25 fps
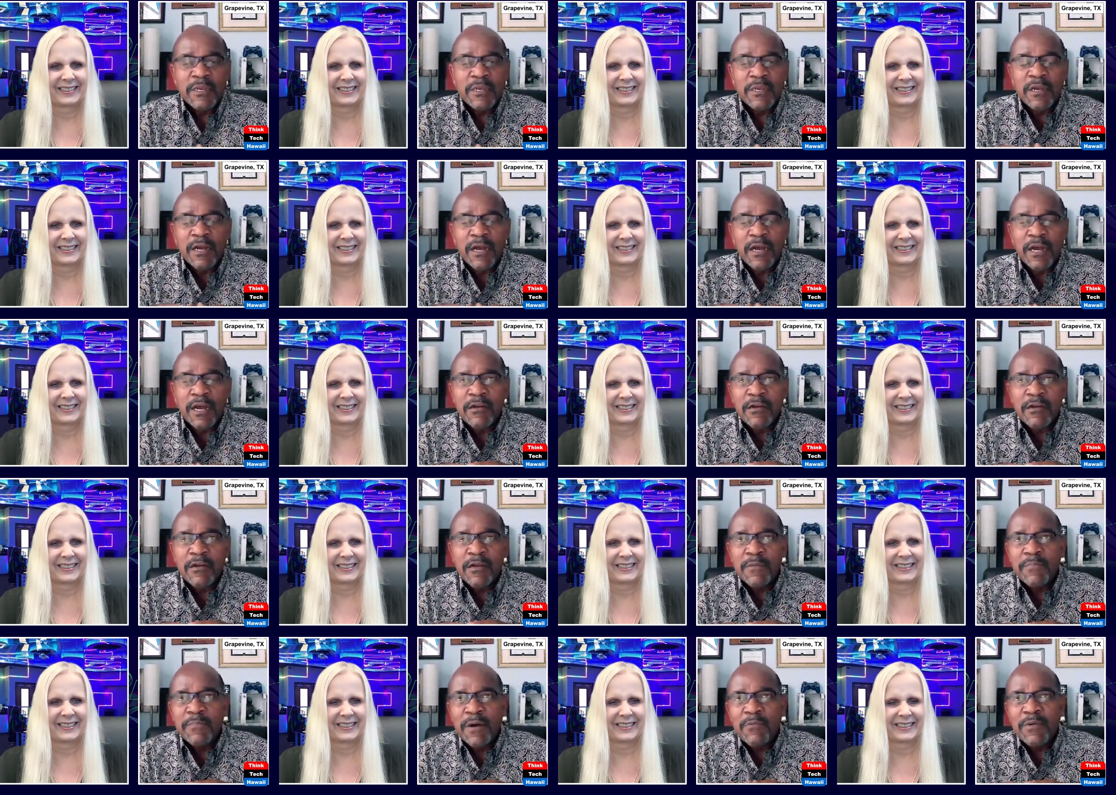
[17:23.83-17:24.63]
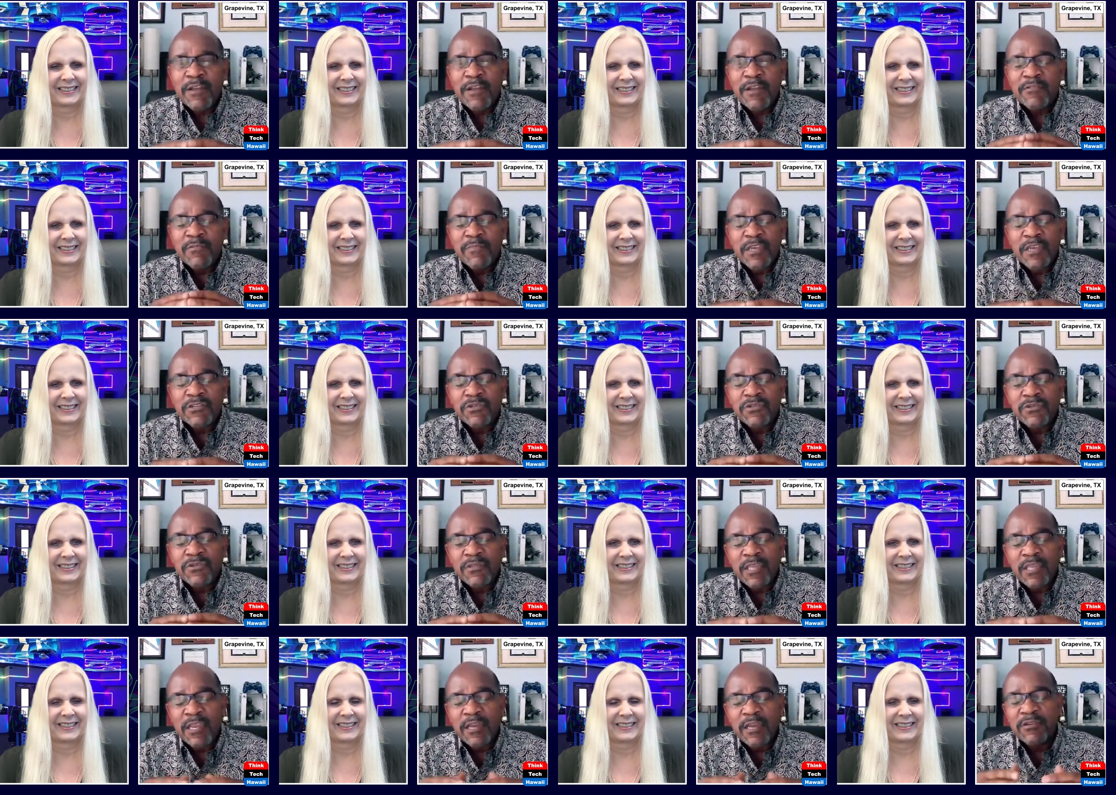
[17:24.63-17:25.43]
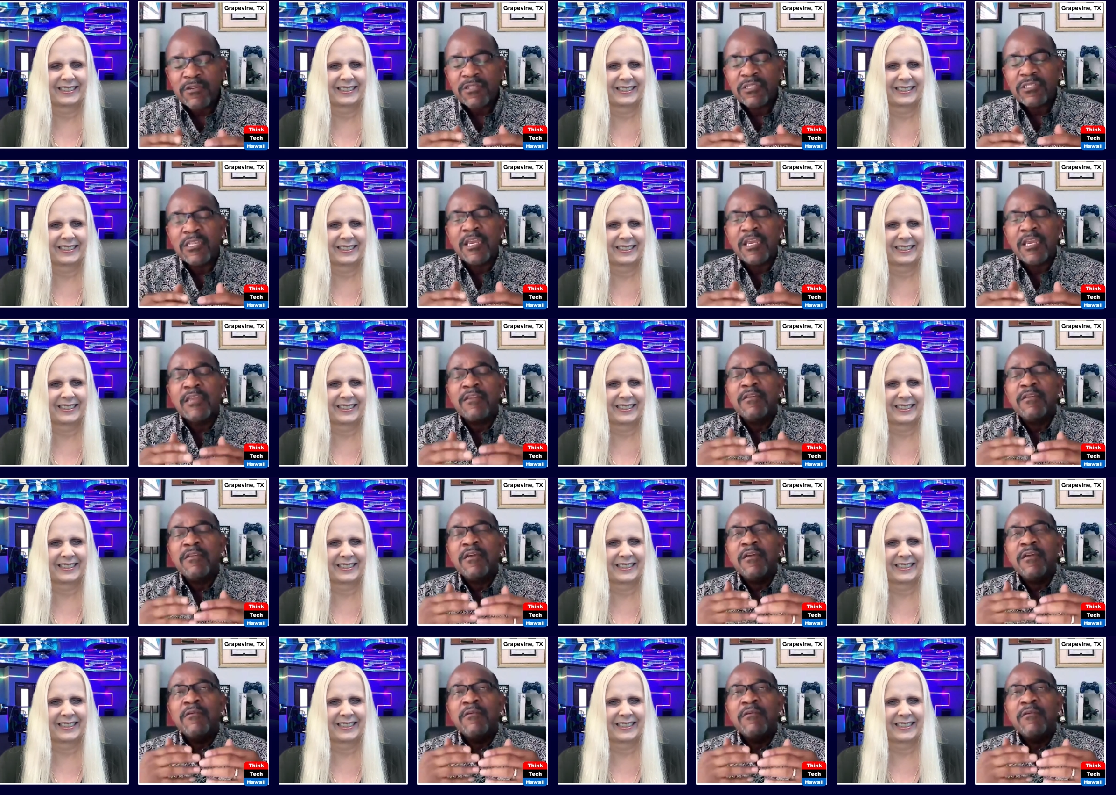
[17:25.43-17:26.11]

Speaker 1: But we have to make sure they understand